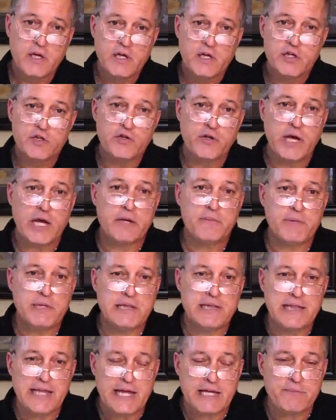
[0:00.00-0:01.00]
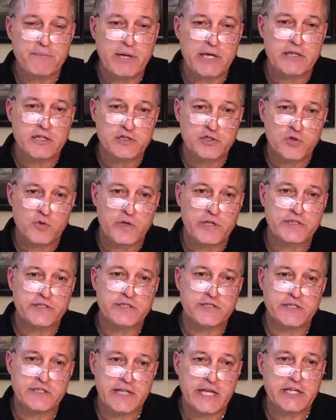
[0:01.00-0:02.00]
You got to be led by the
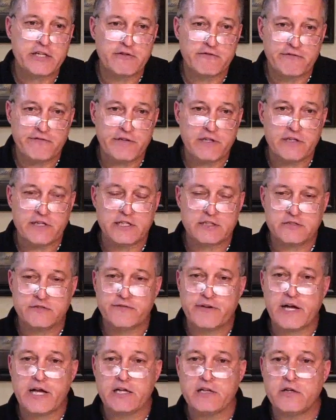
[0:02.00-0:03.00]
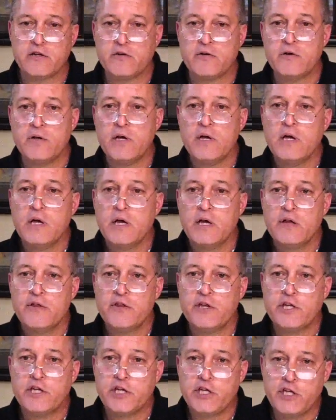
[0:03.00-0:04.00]
choices and let your feelings follow.
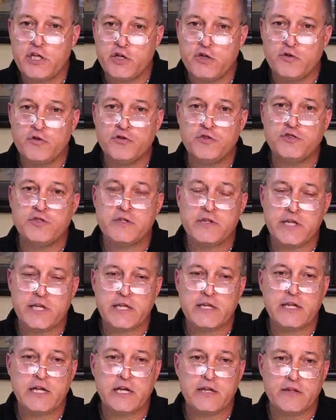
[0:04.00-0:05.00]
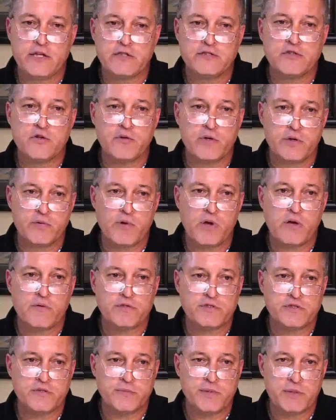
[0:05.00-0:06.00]
The huge thing that I think is going wrong
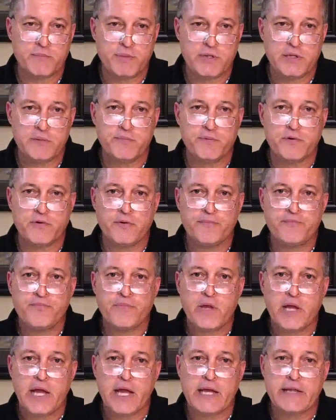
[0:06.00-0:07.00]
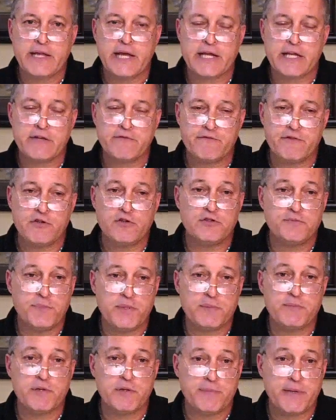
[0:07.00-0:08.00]
with so many people and that confuse
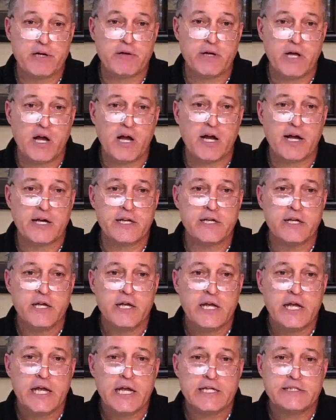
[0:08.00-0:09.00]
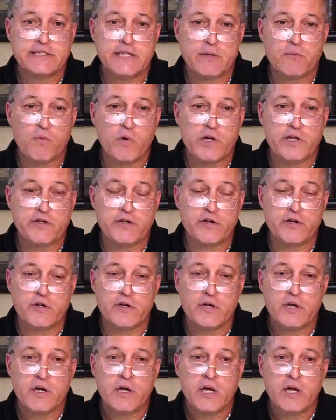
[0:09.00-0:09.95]
people about God is they wonder,